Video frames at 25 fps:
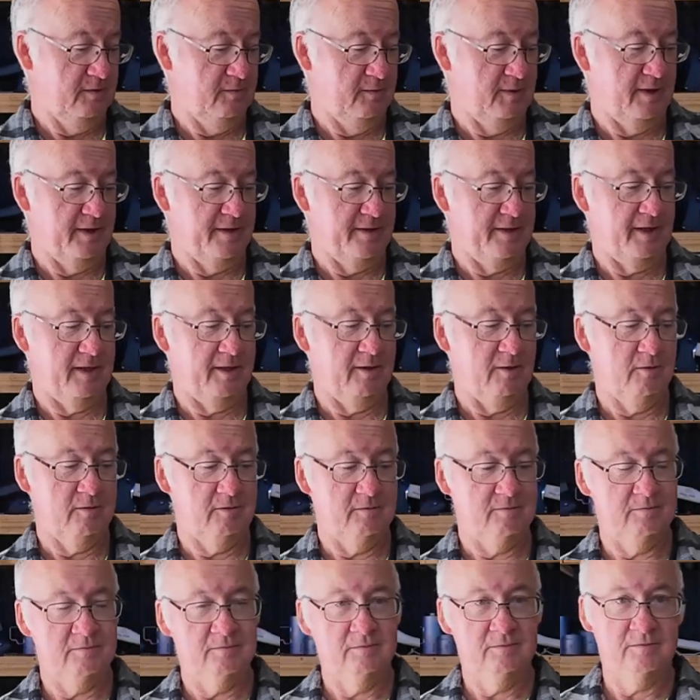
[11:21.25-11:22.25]
where that
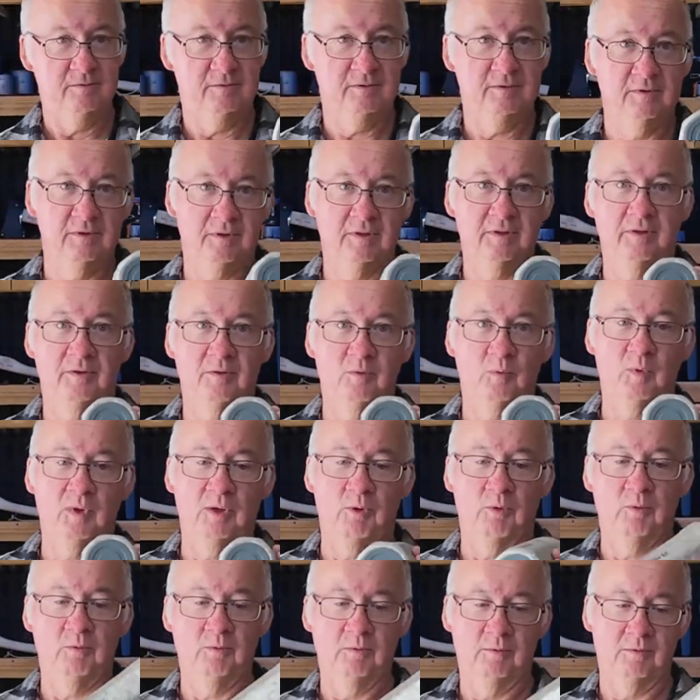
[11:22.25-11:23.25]

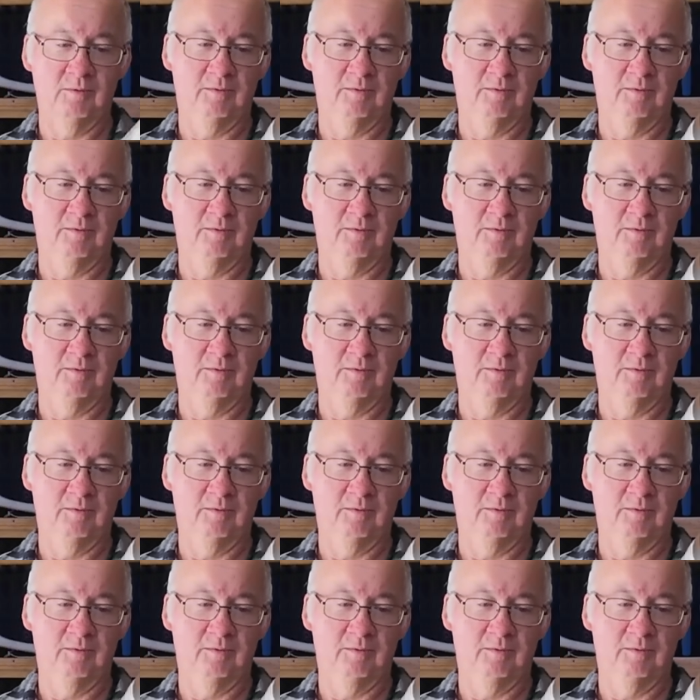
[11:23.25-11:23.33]
will.